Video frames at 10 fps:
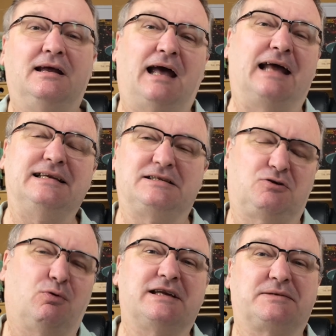And it's
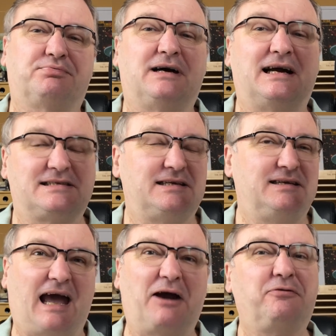quite surprising
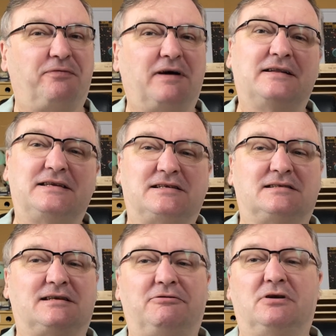how far this
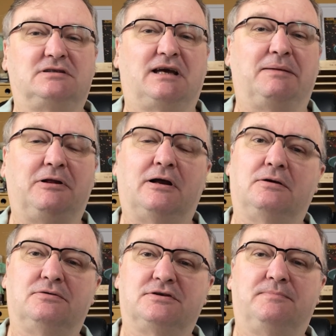stereotype
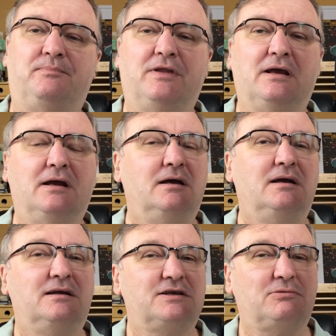goes.
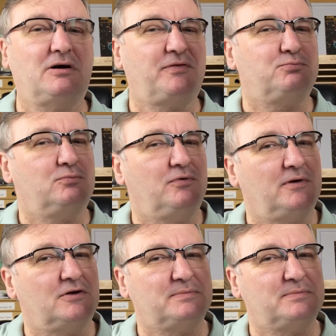So I thought to